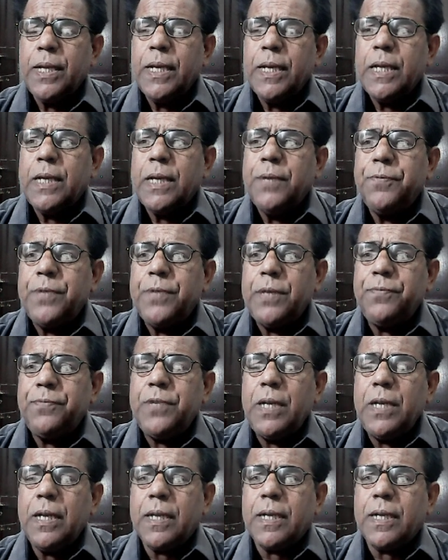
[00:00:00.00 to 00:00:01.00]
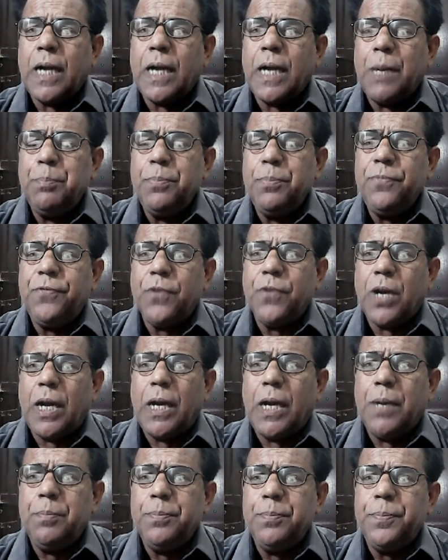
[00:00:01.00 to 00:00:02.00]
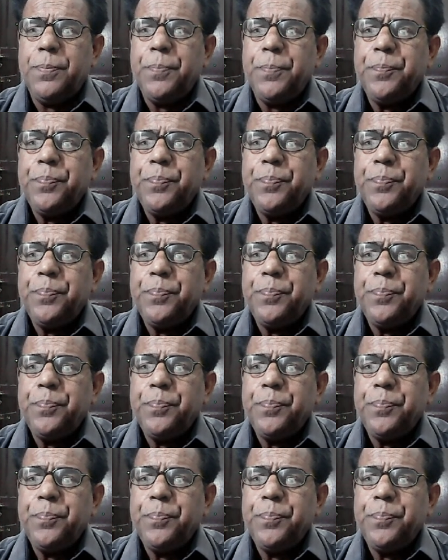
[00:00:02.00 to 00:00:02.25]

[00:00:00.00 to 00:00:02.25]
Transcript: we will come from